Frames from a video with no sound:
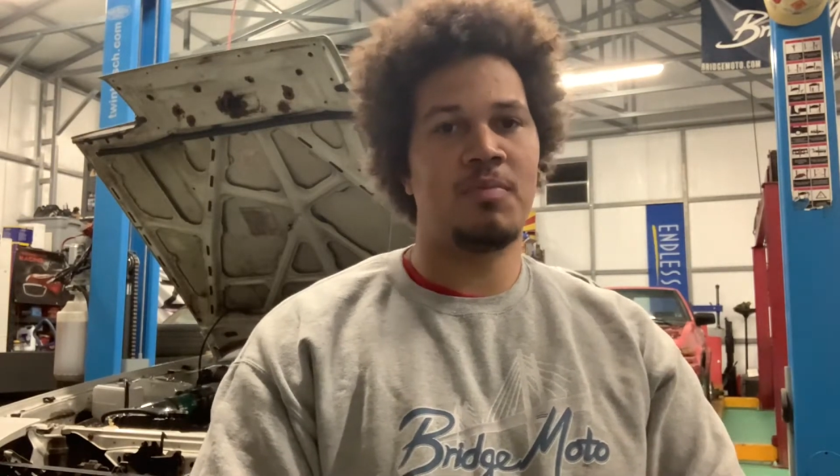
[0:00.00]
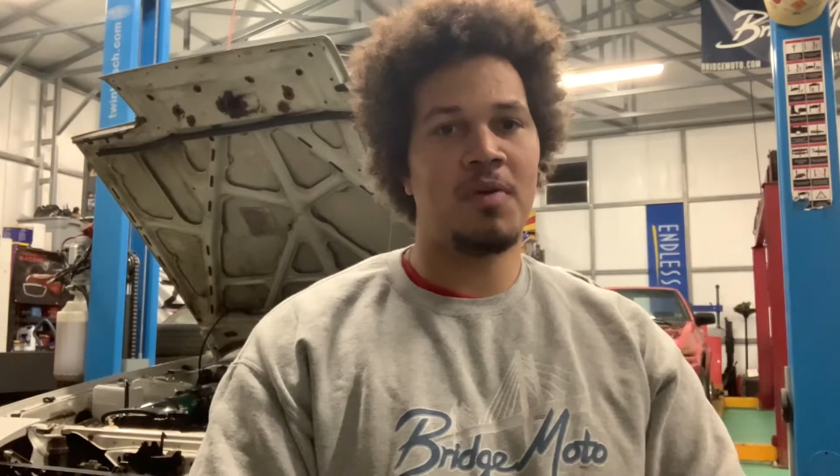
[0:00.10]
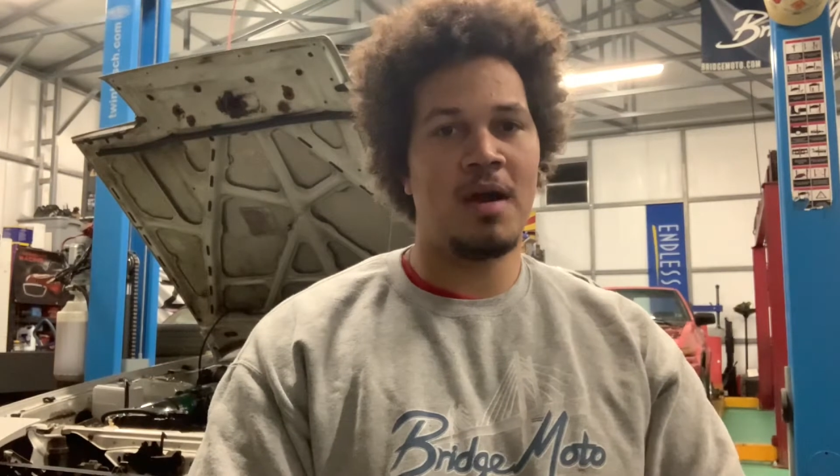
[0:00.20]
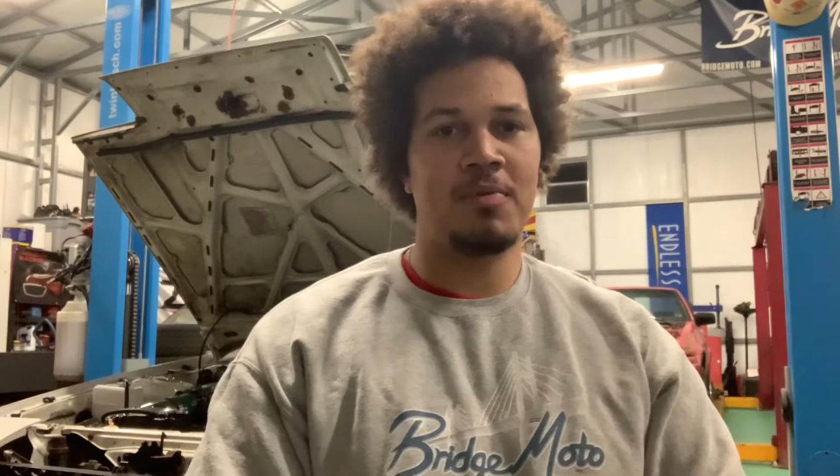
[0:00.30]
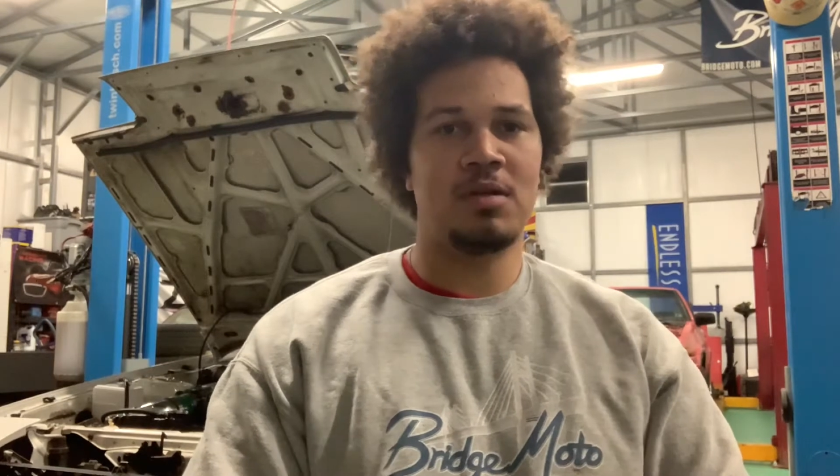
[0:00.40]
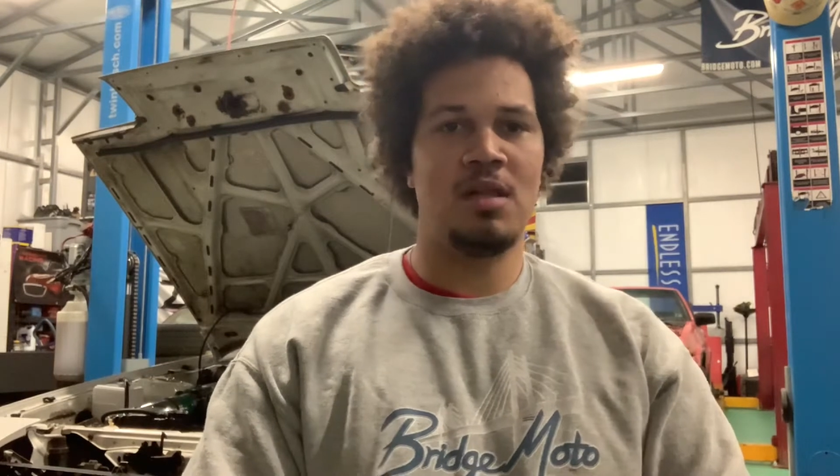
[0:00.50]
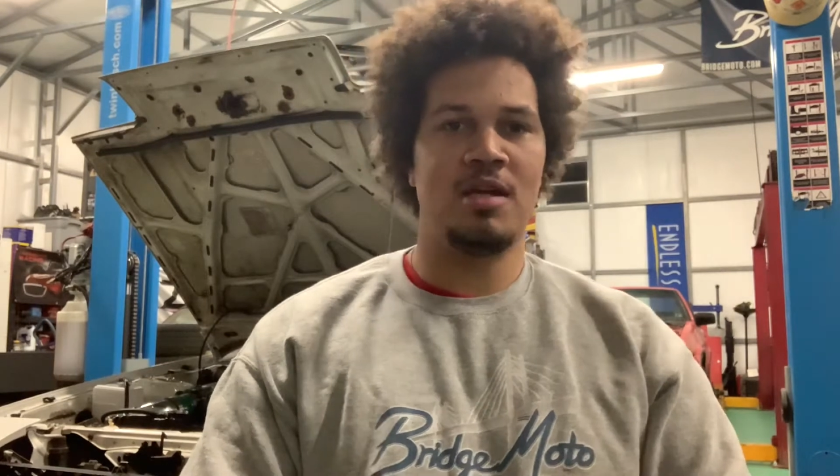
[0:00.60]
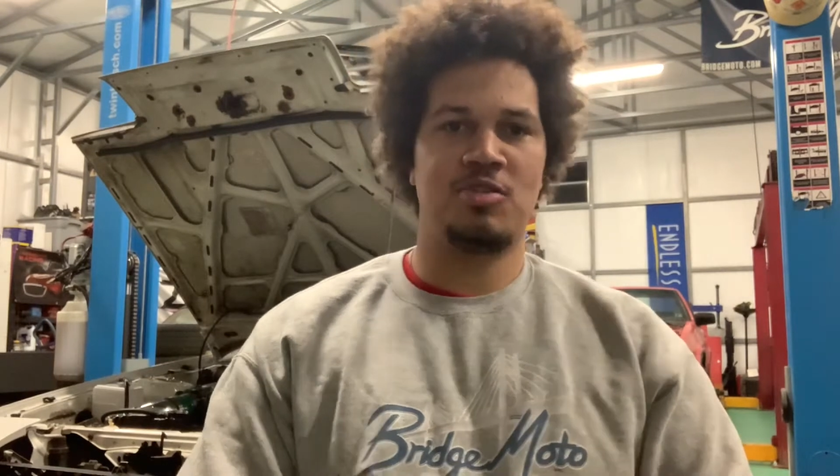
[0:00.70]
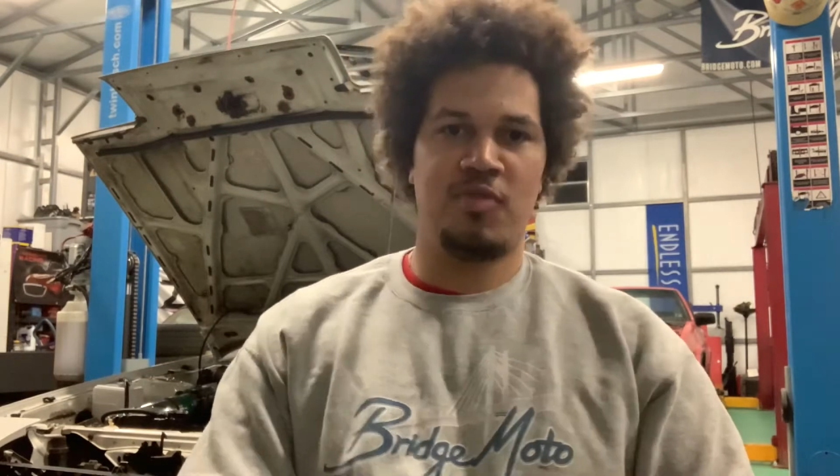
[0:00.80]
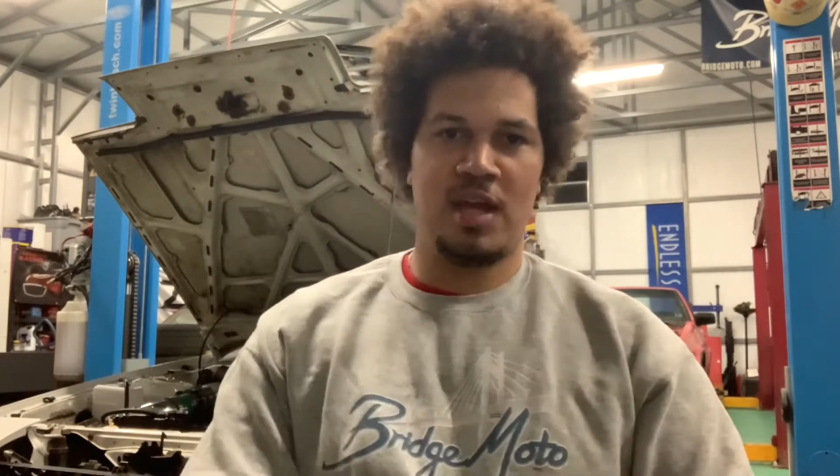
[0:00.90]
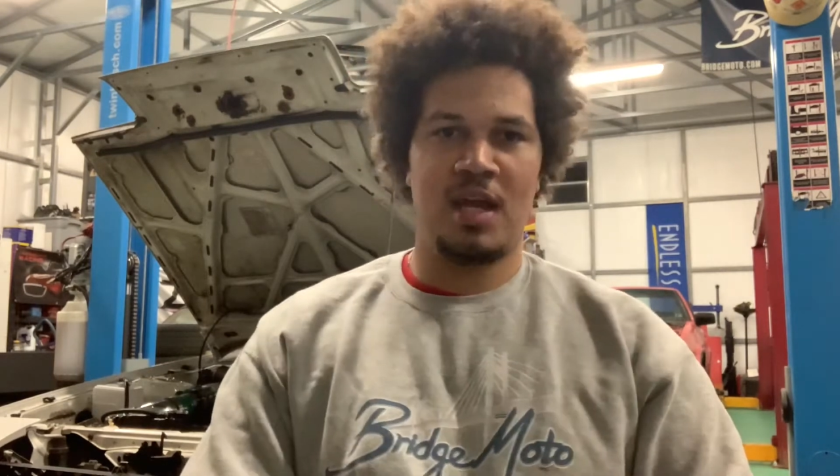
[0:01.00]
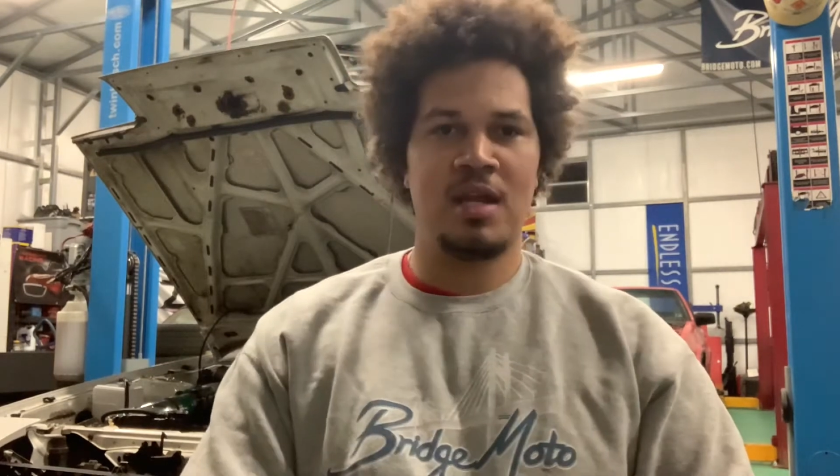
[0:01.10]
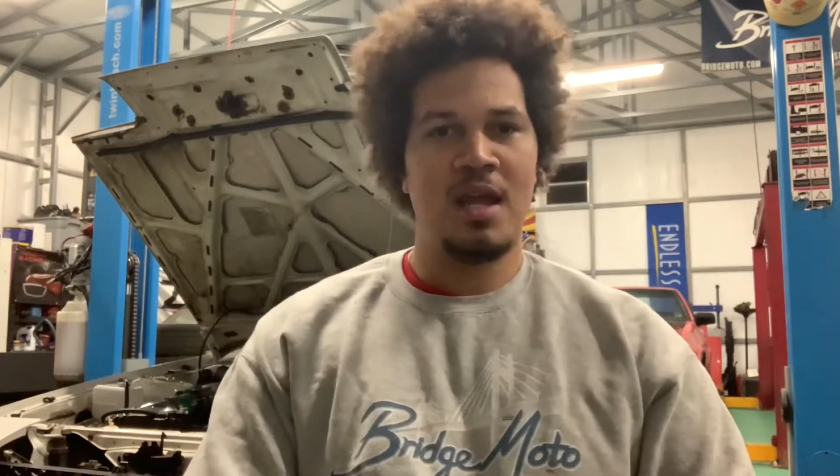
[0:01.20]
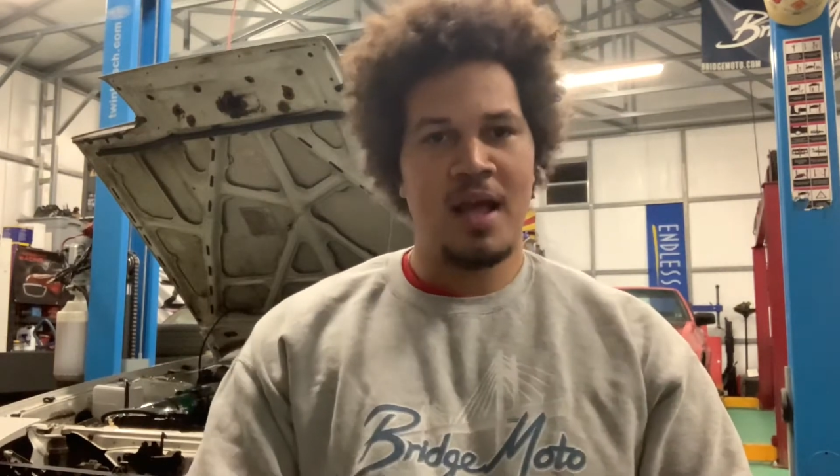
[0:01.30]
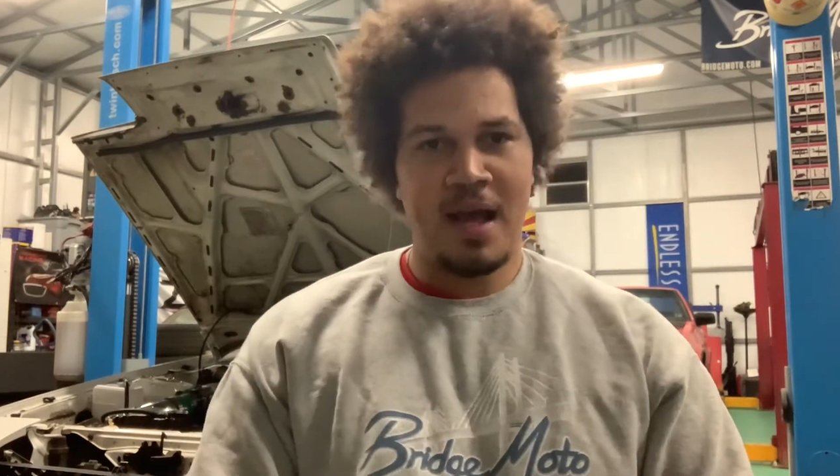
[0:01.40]
proper clutch fan,
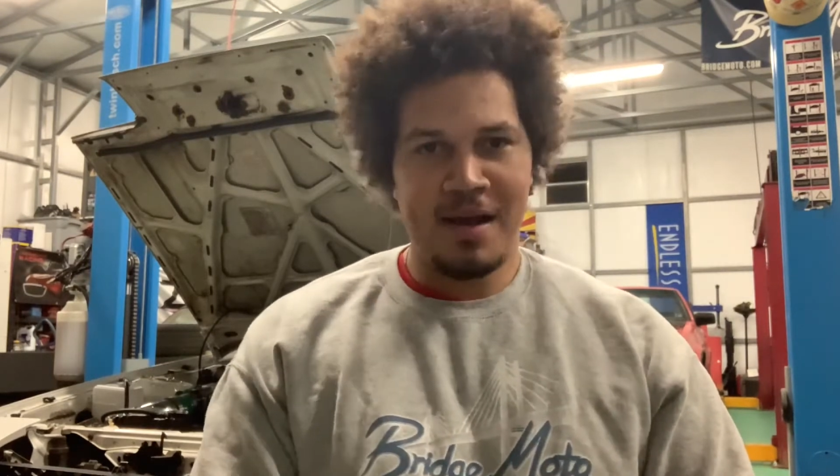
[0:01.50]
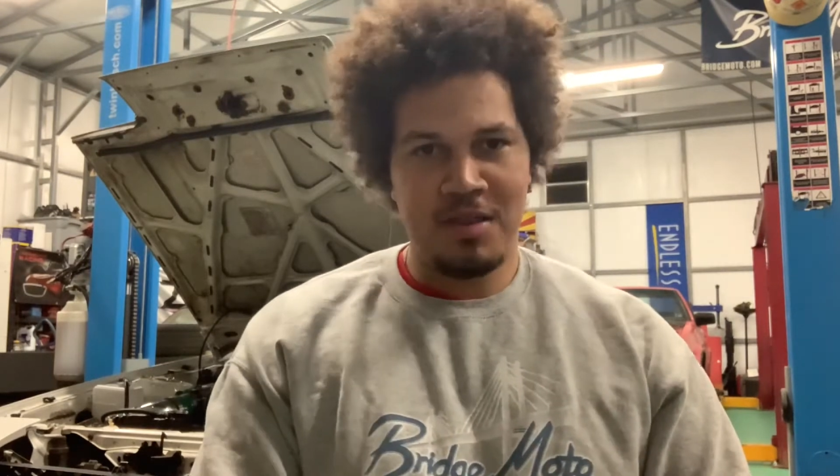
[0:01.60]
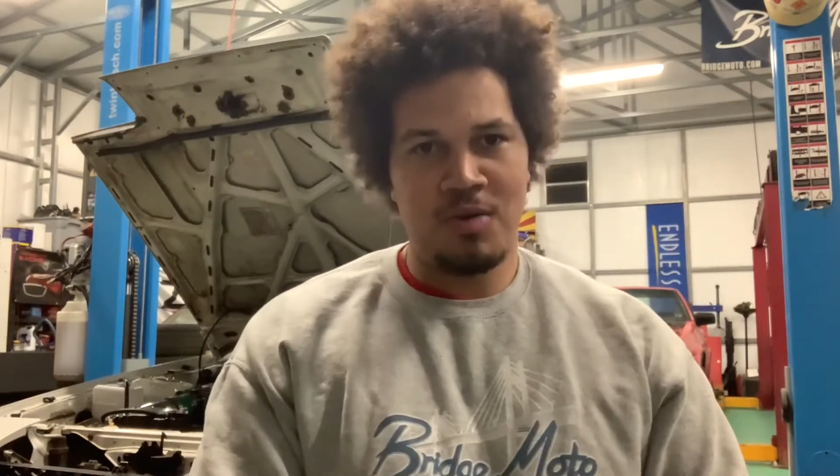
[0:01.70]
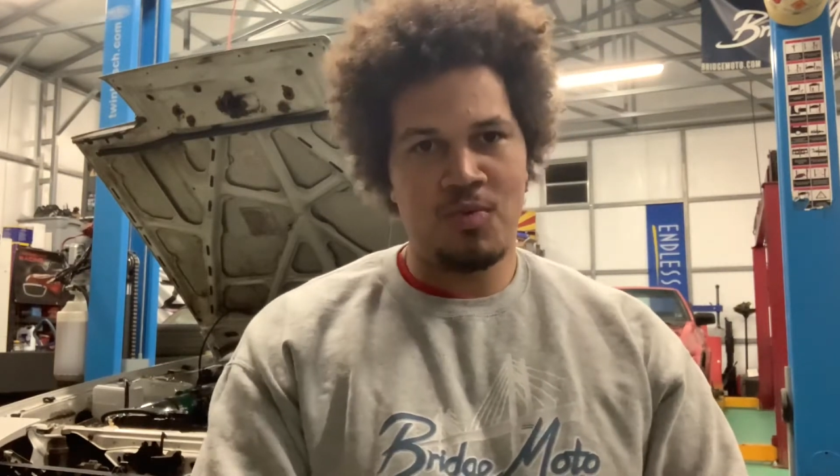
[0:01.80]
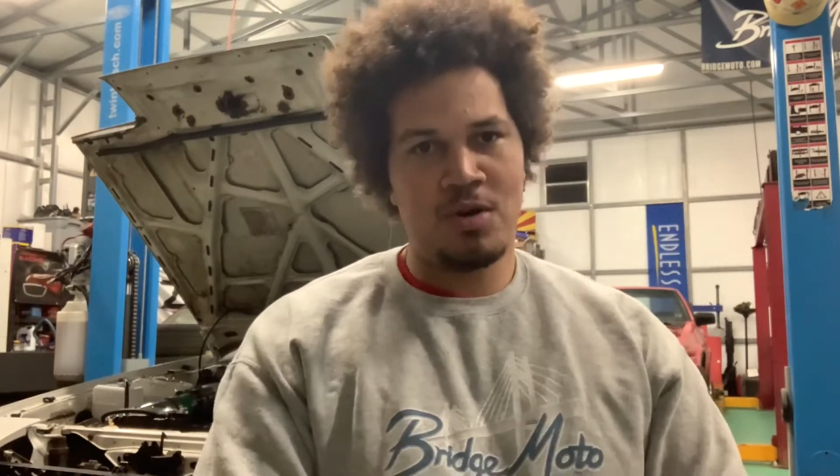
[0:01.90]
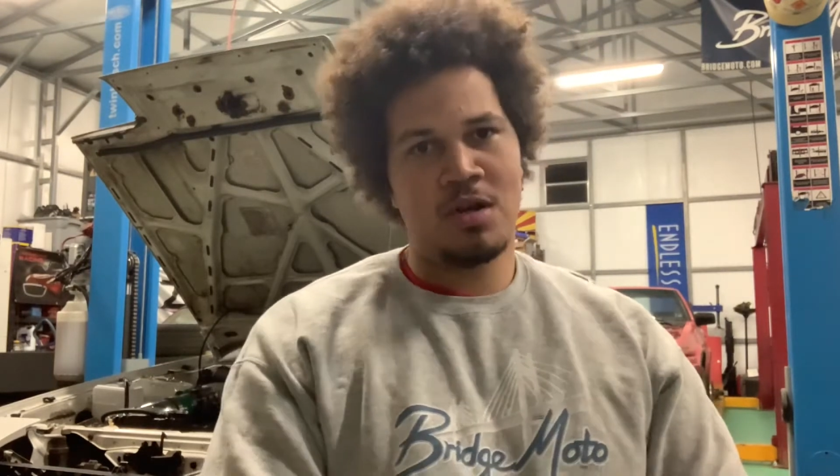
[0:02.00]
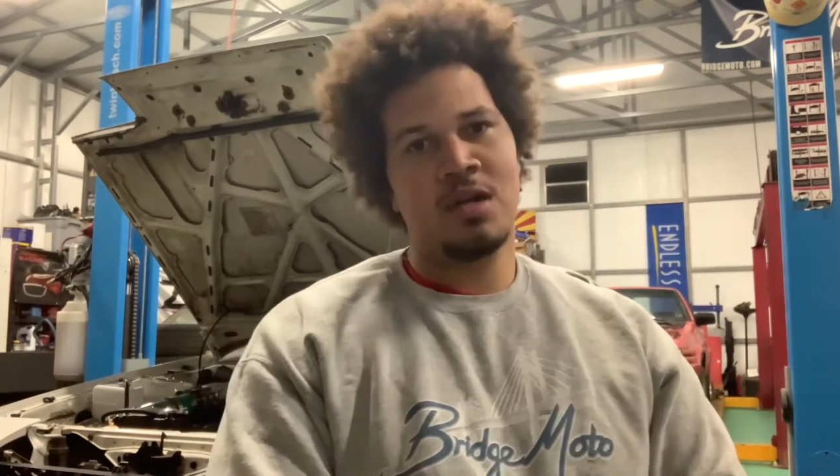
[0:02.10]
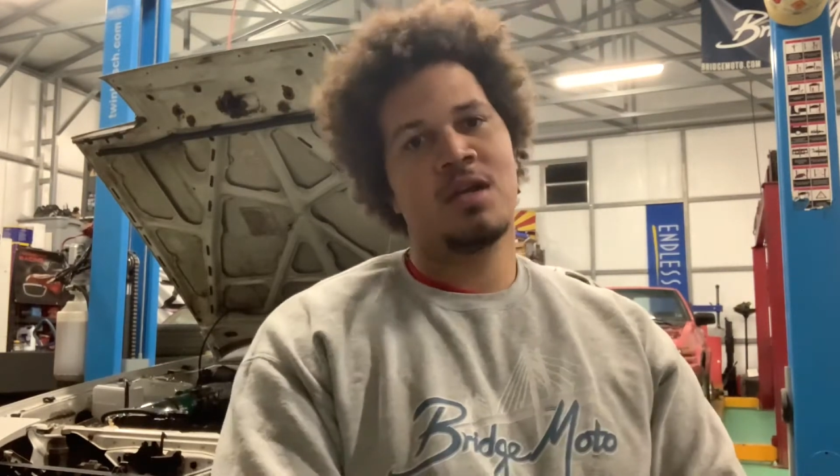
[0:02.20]
how they work,